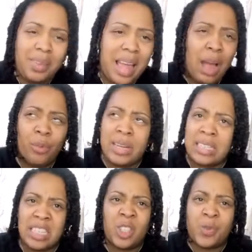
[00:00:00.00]
I realized
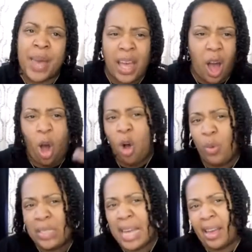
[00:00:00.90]
that Speck
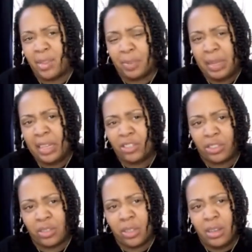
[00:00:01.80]
always has
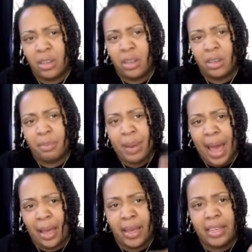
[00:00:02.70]
pleasures
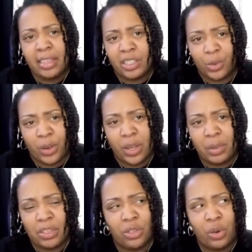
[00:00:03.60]
back in disagreements
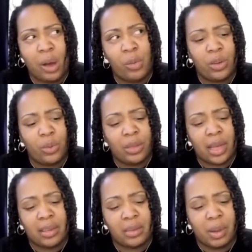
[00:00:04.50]
too. I wonder what
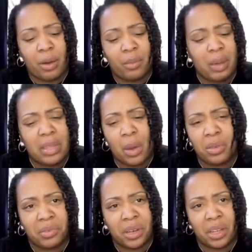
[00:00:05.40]
that's about. Maybe they was
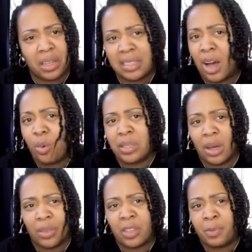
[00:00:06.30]
fucking because I always
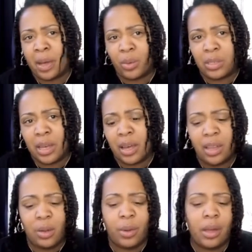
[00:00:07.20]
thought that Speck was gay
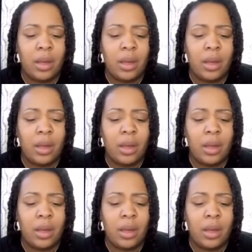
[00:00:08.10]
anyway.